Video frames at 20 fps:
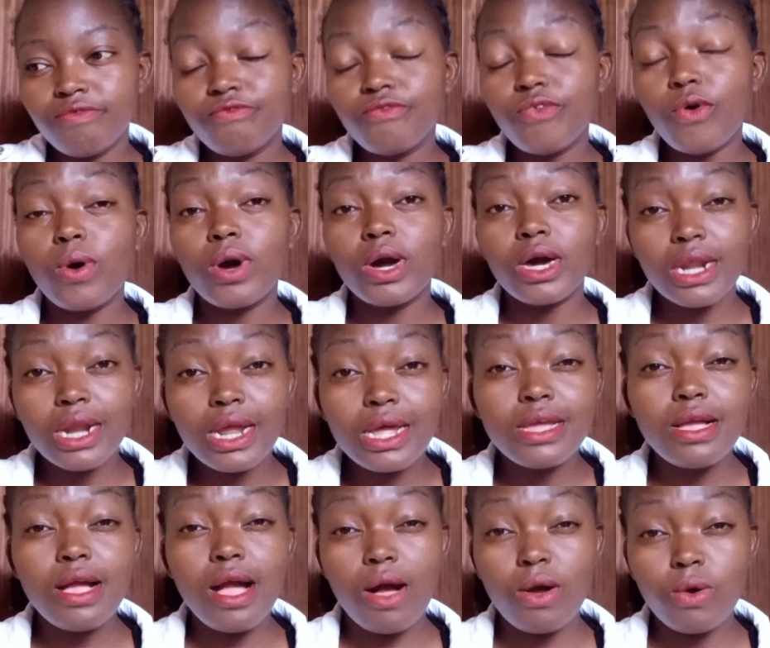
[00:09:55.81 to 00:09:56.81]
for
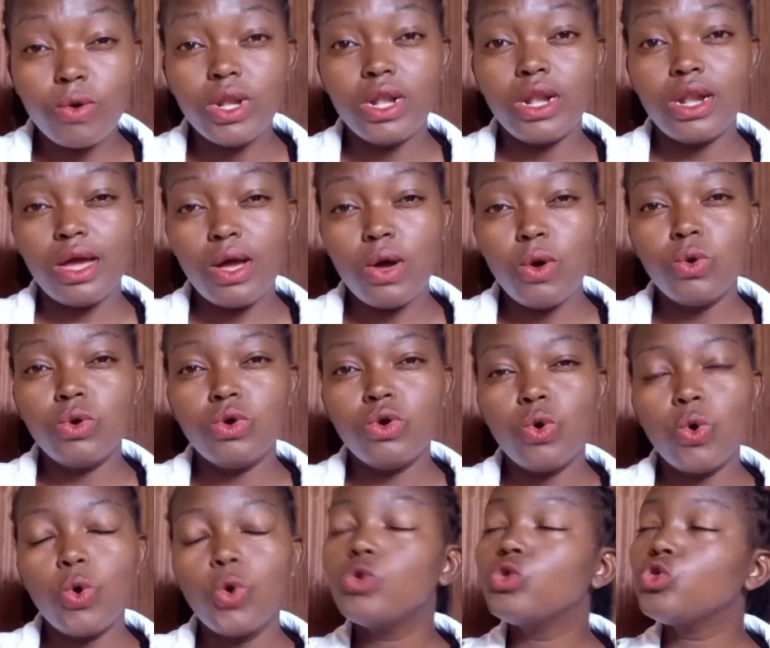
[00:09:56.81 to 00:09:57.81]
crying out loud,
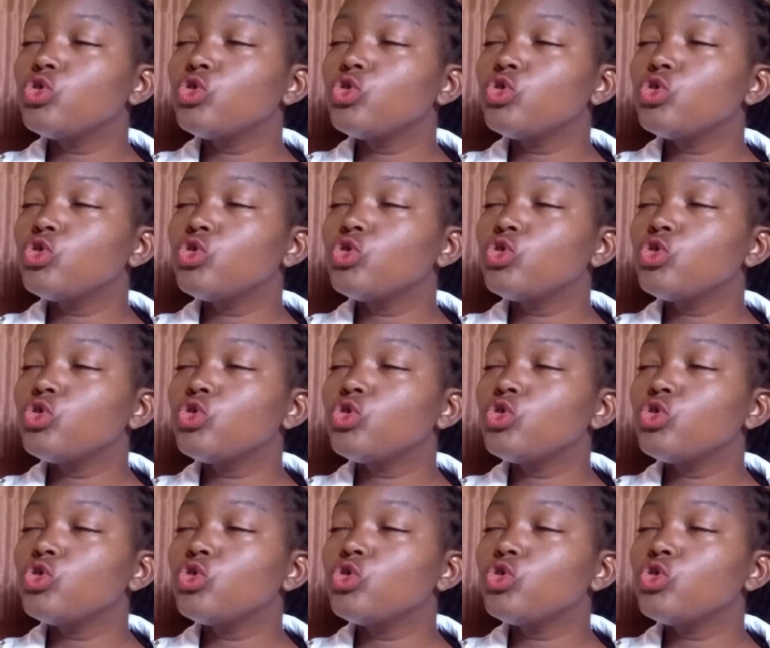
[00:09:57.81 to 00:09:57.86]
who